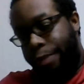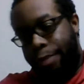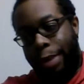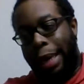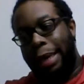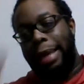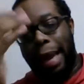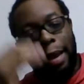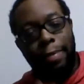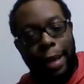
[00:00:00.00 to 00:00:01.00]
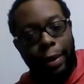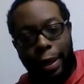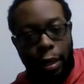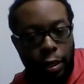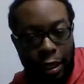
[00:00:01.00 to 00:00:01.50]
Brady came down
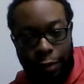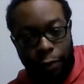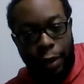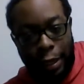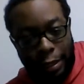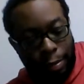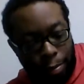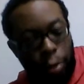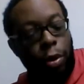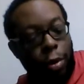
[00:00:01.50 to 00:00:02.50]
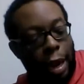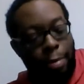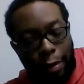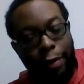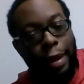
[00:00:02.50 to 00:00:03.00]
here just for this bull crap
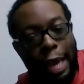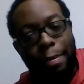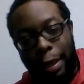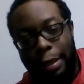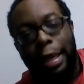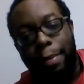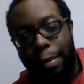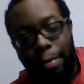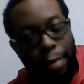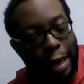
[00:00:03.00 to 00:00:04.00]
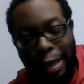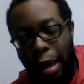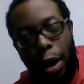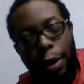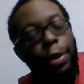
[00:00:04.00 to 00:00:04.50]
of a game that just happened. Brady
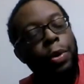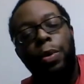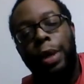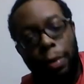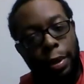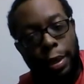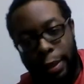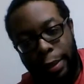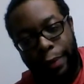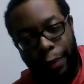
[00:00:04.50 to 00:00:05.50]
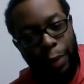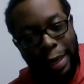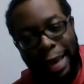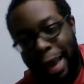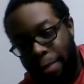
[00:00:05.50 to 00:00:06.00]
already knew what it was when
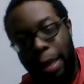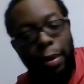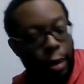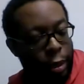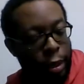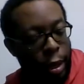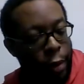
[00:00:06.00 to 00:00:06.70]
he came down here.